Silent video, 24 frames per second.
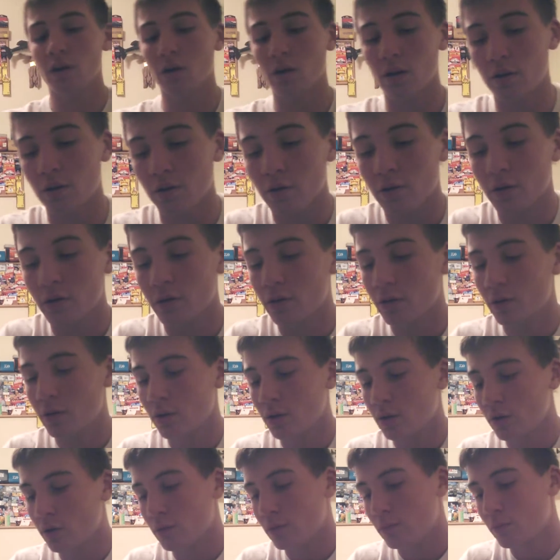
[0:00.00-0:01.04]
under
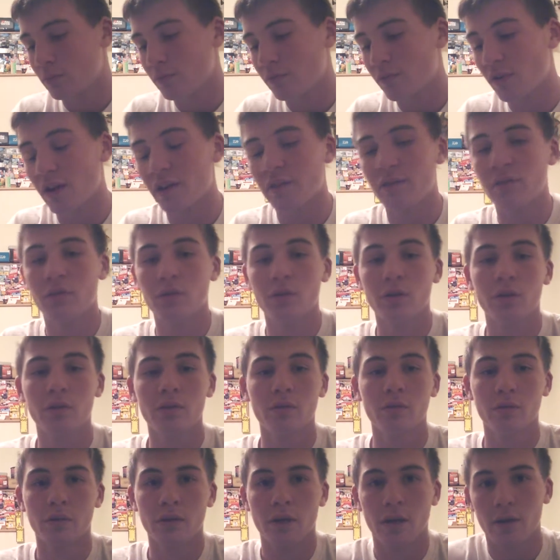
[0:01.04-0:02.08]
5 foot
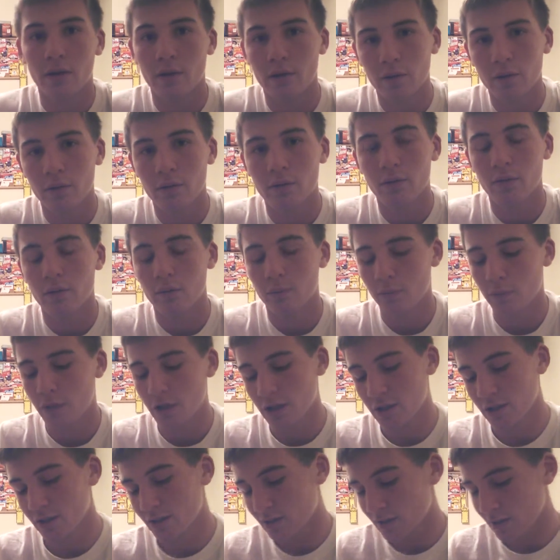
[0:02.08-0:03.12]

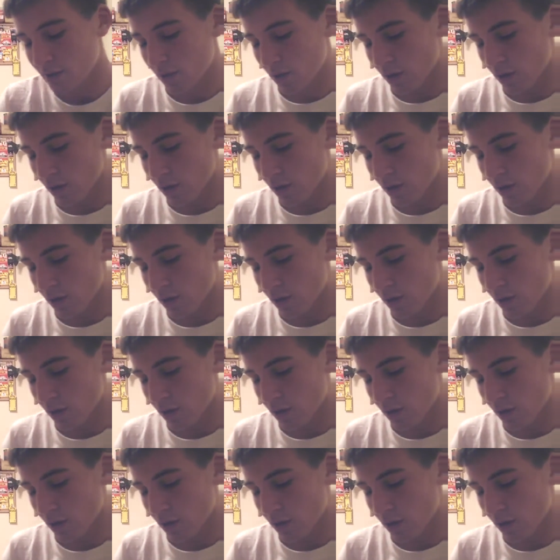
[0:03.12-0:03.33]
because